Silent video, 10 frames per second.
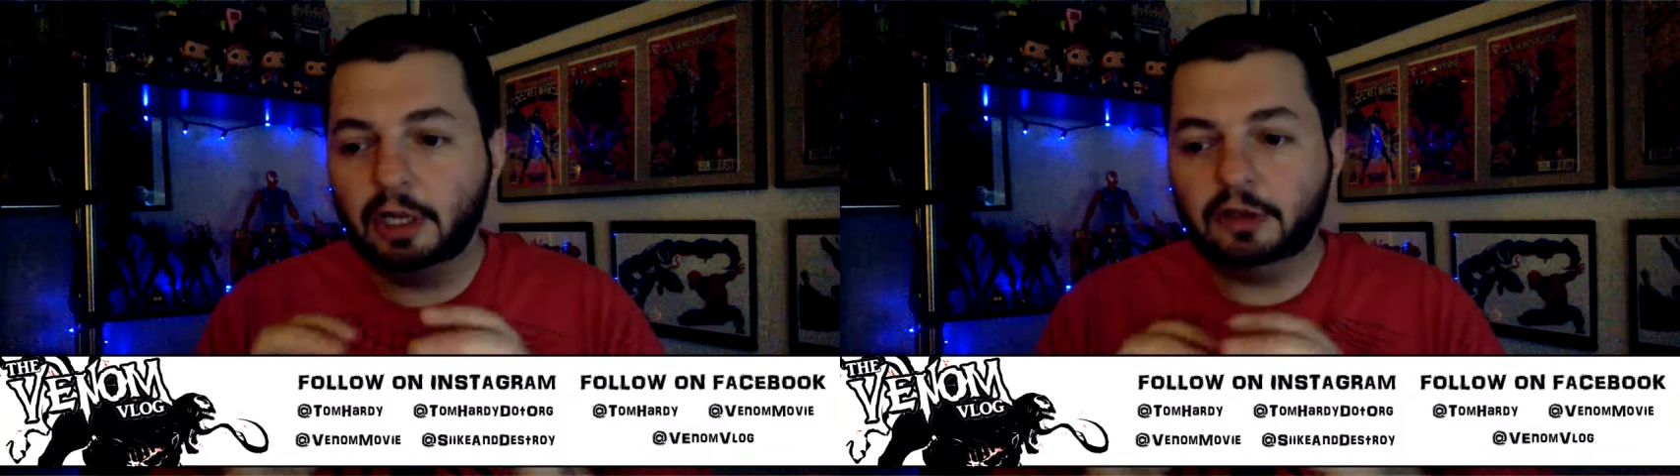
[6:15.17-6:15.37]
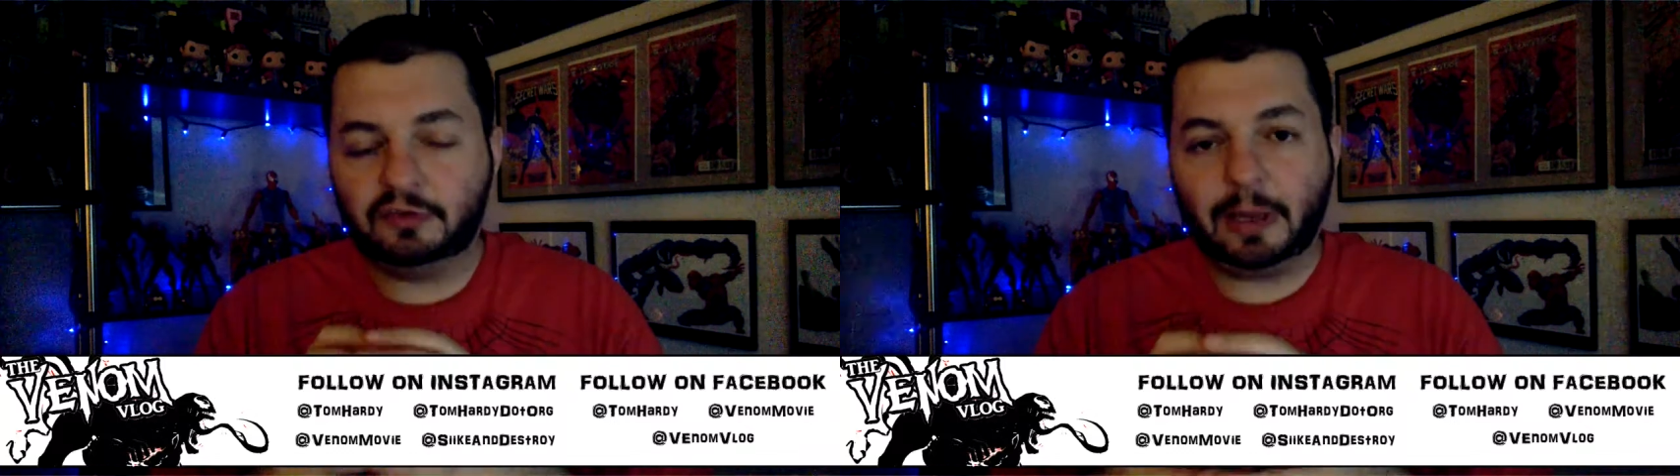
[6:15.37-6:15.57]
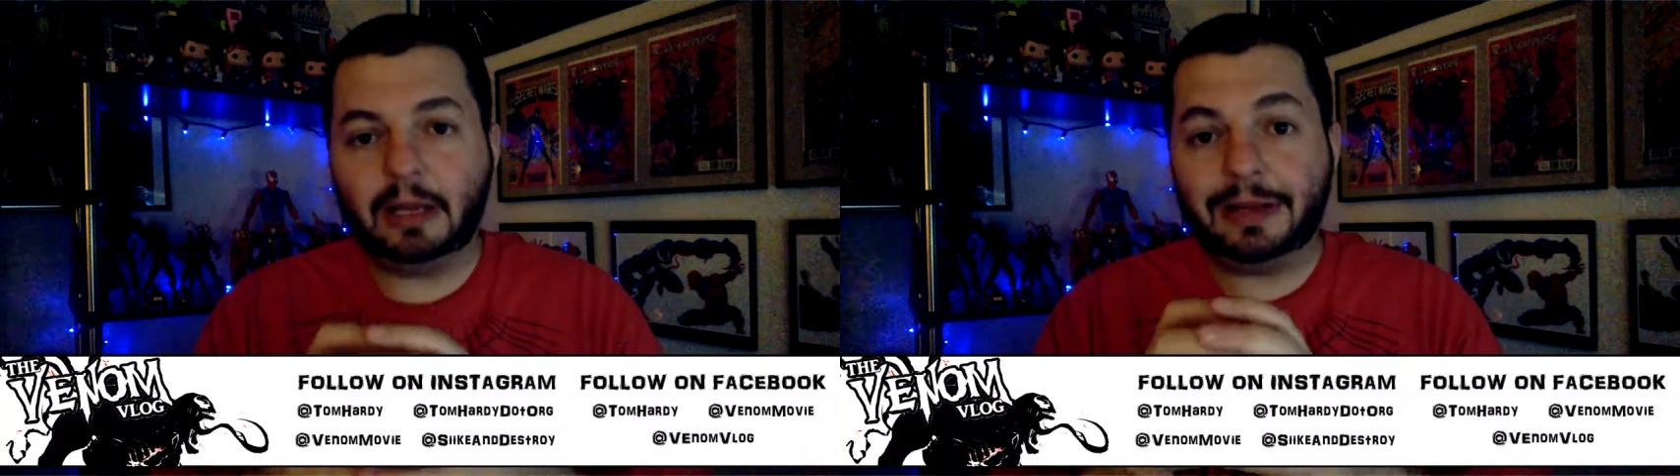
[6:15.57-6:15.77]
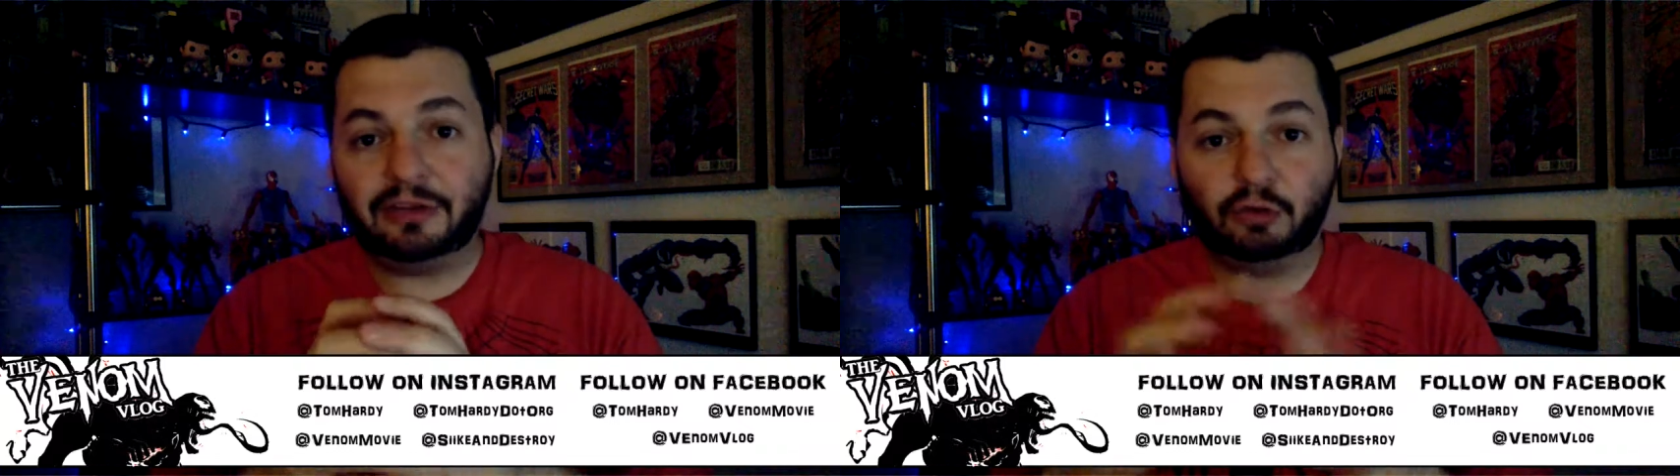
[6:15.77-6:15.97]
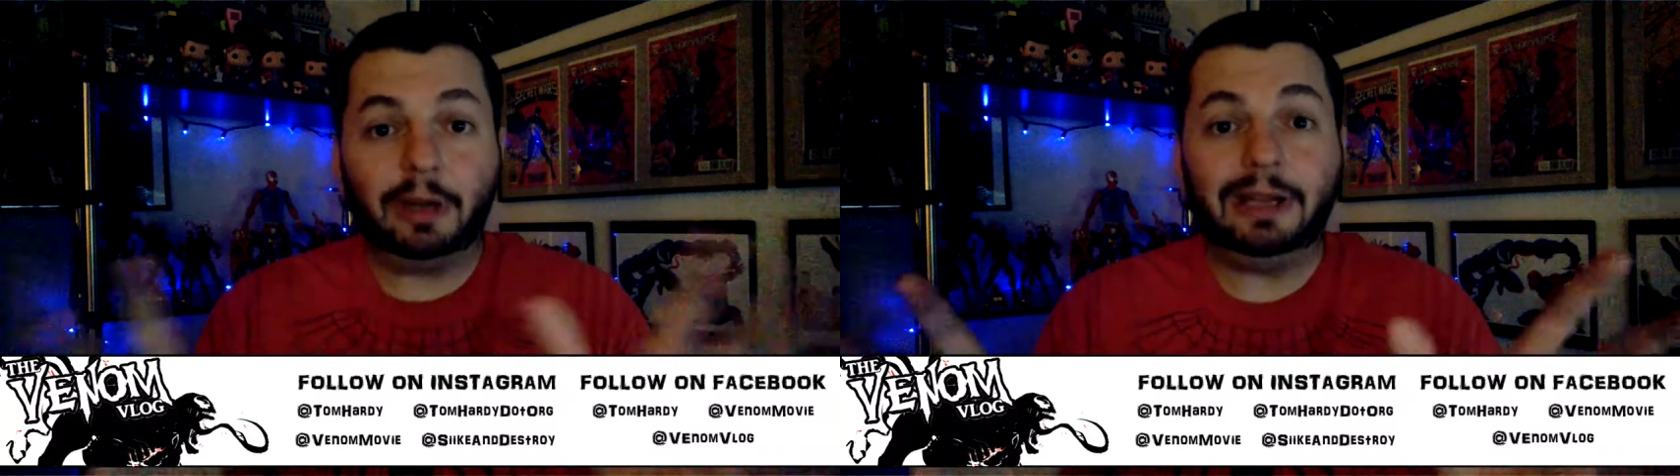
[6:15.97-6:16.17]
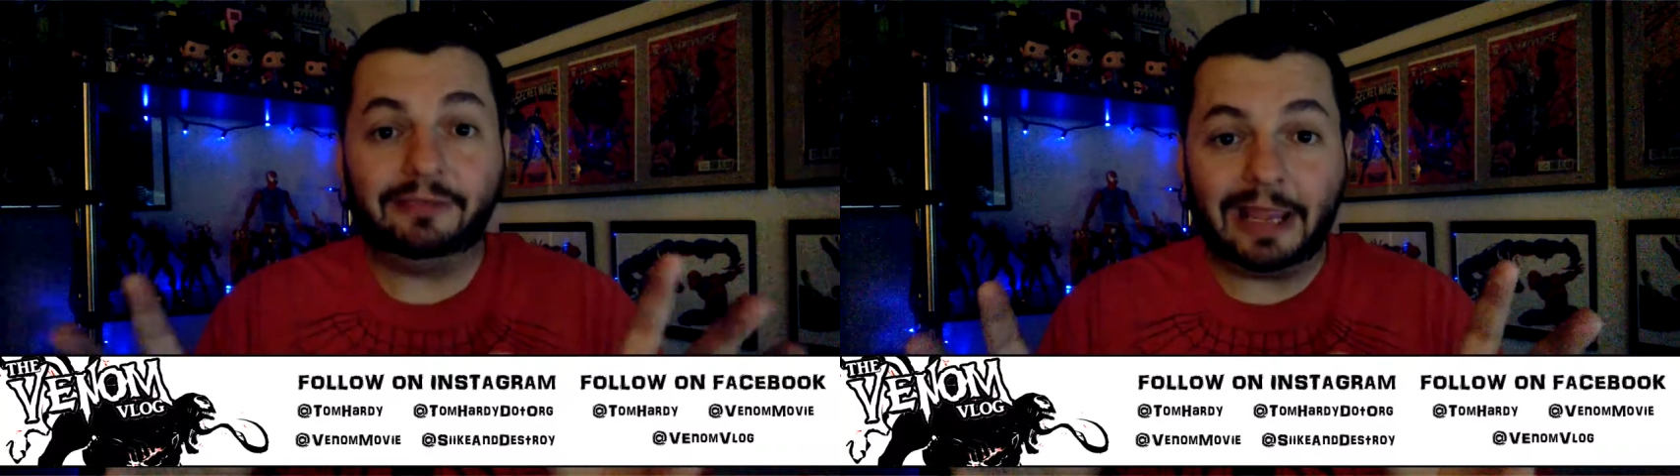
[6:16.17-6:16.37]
Spider-Man's greatest